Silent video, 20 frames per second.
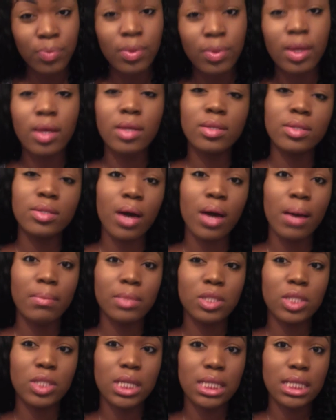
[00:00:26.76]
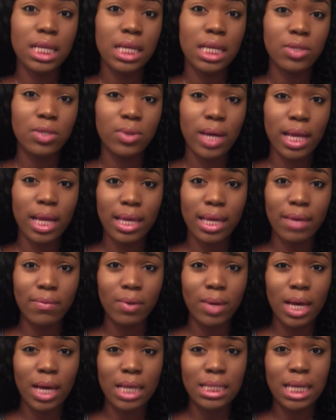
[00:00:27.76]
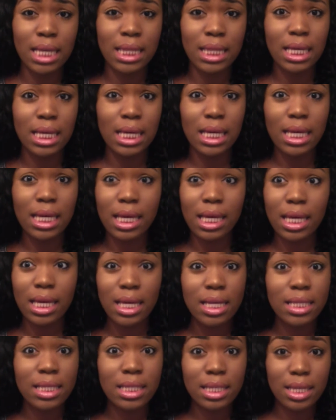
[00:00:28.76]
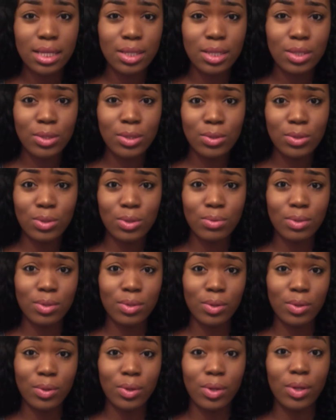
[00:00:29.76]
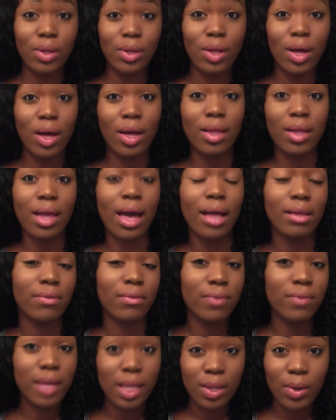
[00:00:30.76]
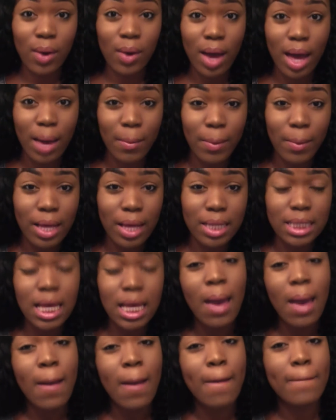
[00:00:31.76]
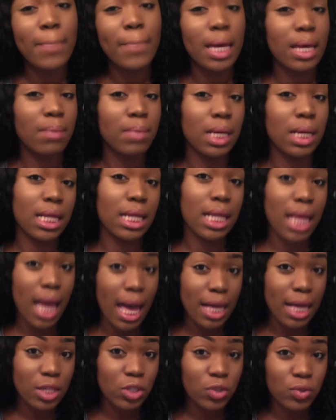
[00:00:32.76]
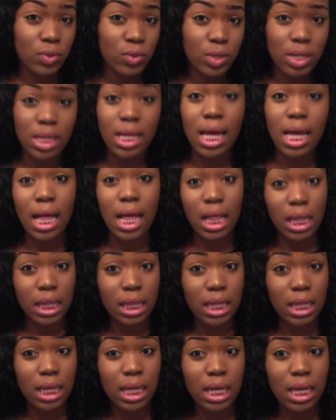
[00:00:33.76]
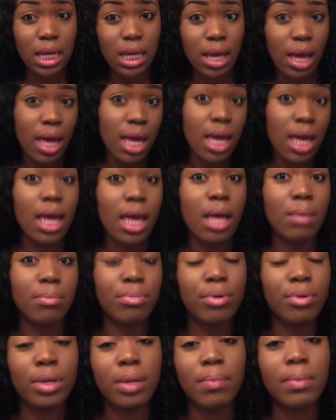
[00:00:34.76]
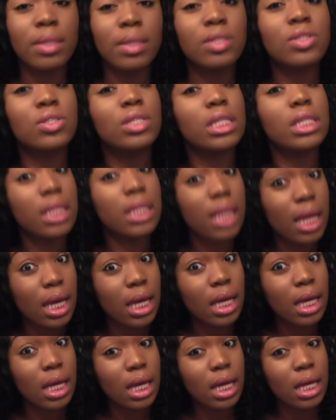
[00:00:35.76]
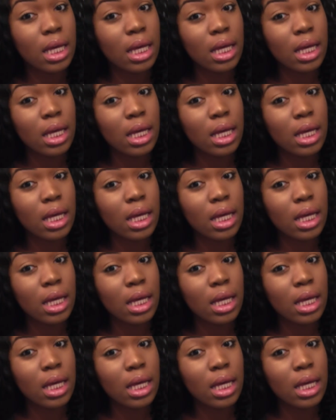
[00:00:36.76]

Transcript: So I'm just gonna try to give you guys like the easiest YouTube tutorial on how to fill in your eyebrows, make them look natural, healthy, and pretty much thick